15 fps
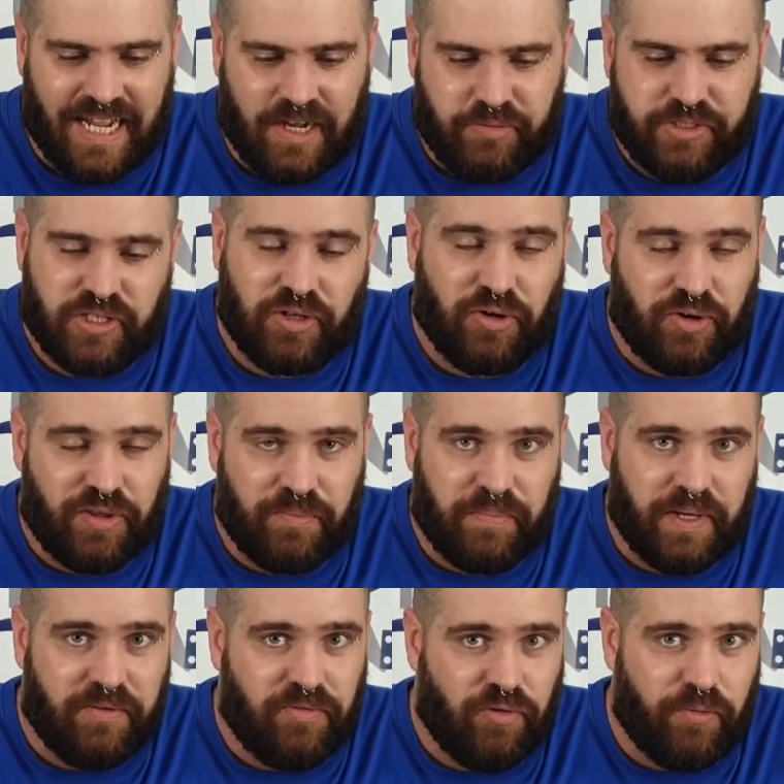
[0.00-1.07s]
which a lot of the
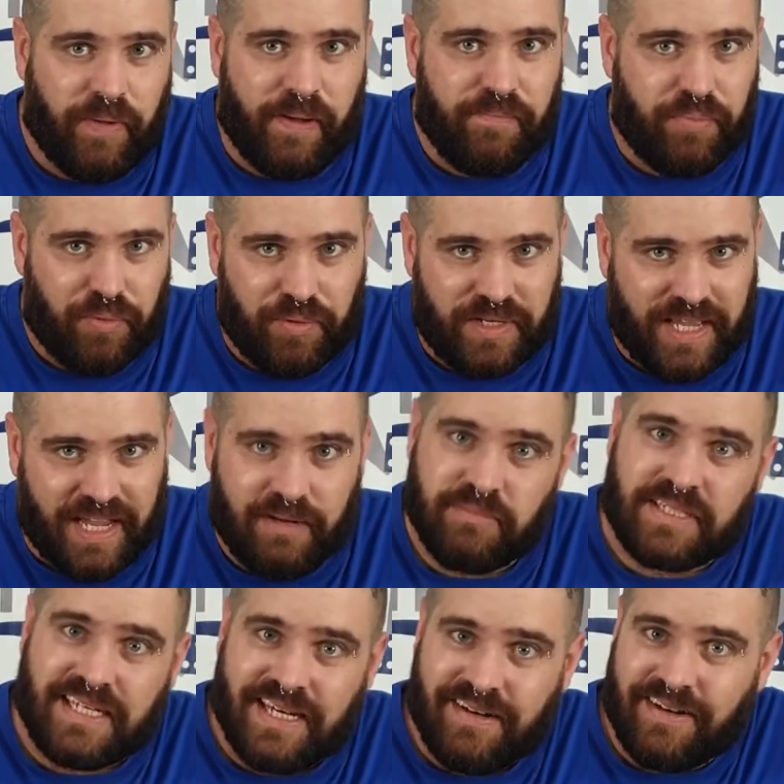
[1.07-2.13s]
big format board
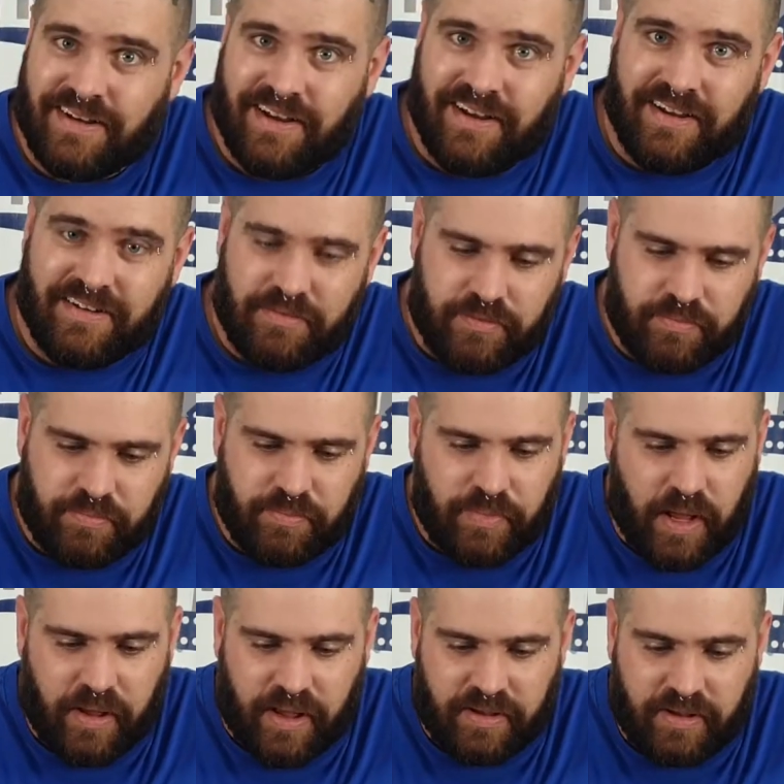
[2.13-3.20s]
games can
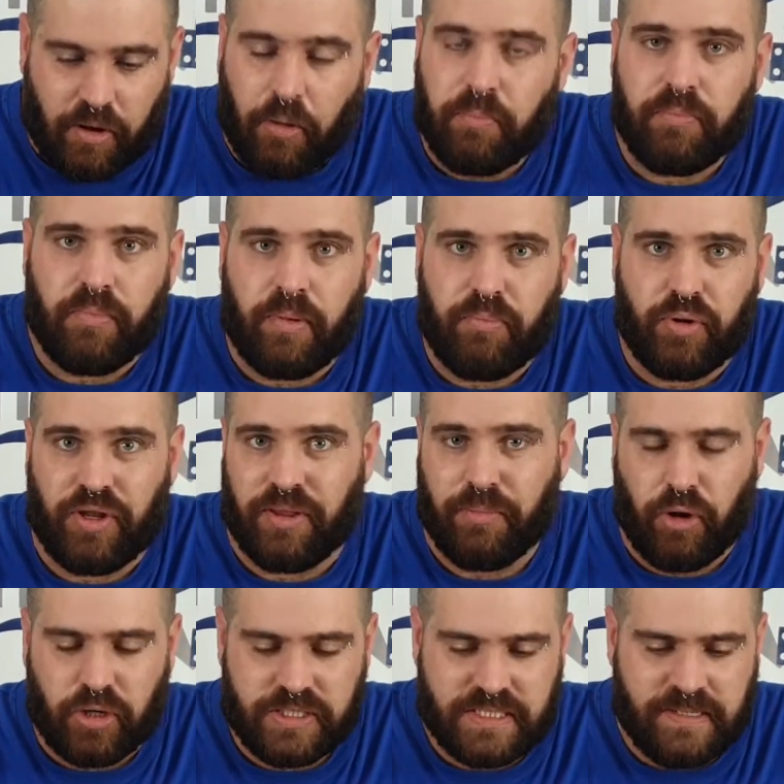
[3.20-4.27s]
put in the
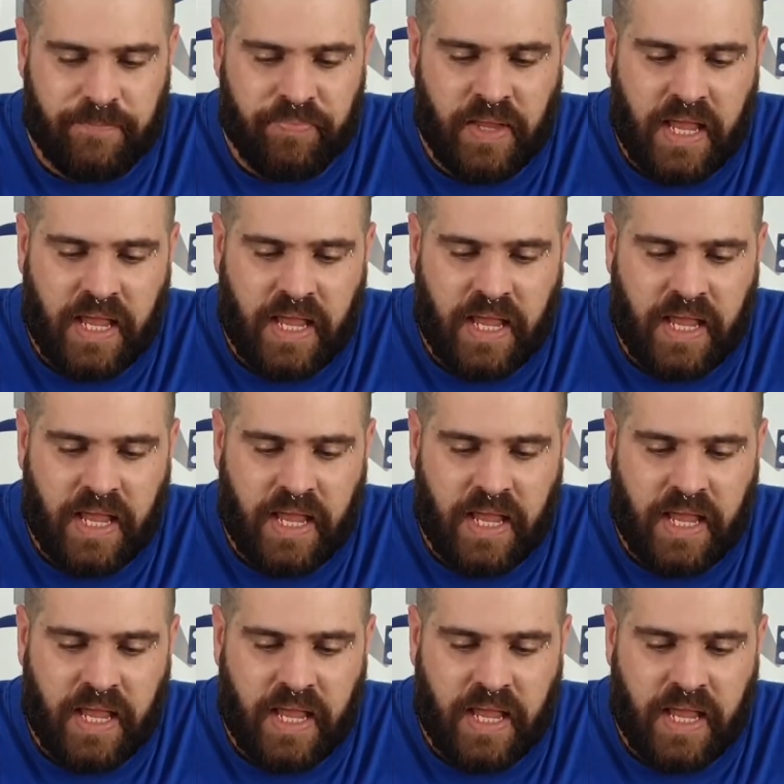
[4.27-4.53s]
box.